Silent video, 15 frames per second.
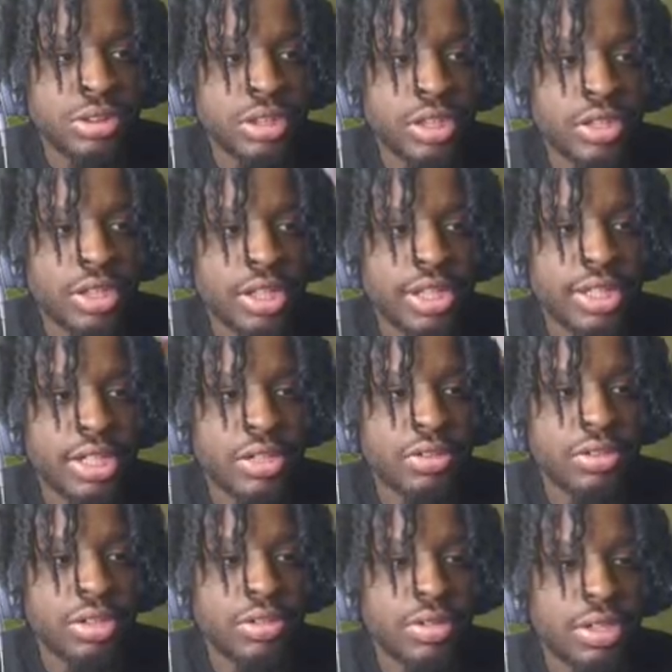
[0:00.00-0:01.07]
I ain't gonna lie, he got
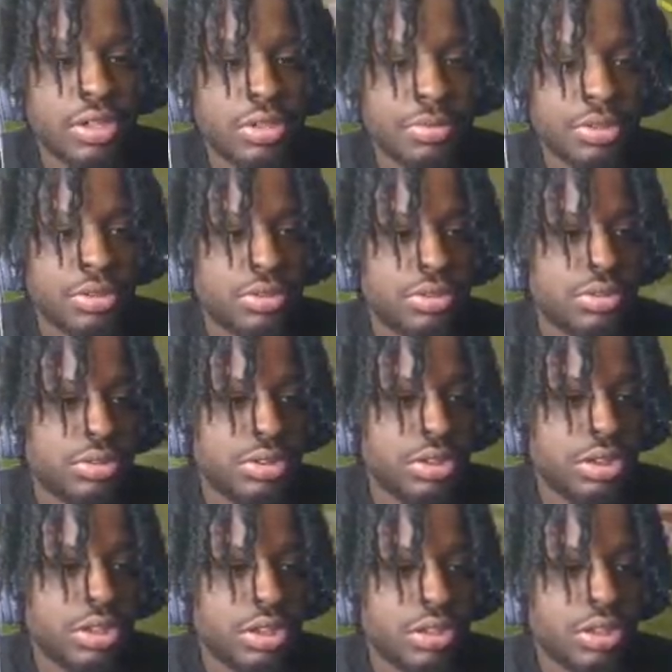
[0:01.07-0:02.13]
Julio out over there. I
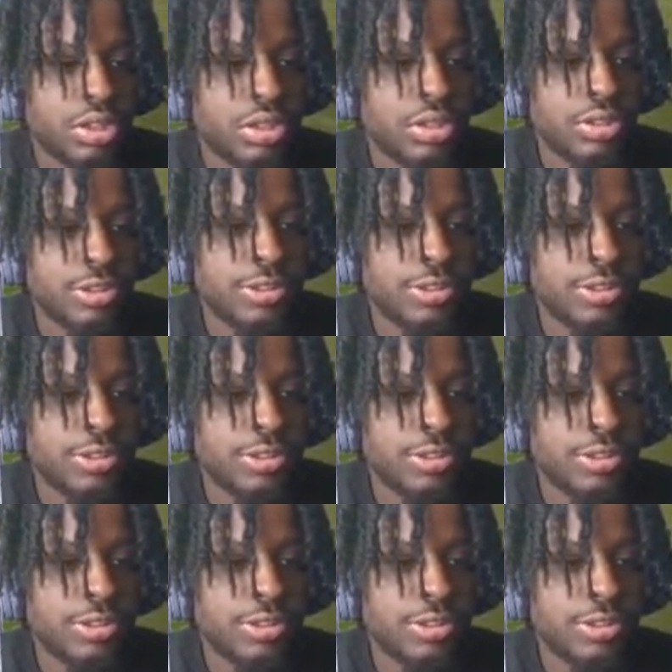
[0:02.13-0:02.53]
ain't gonna lie.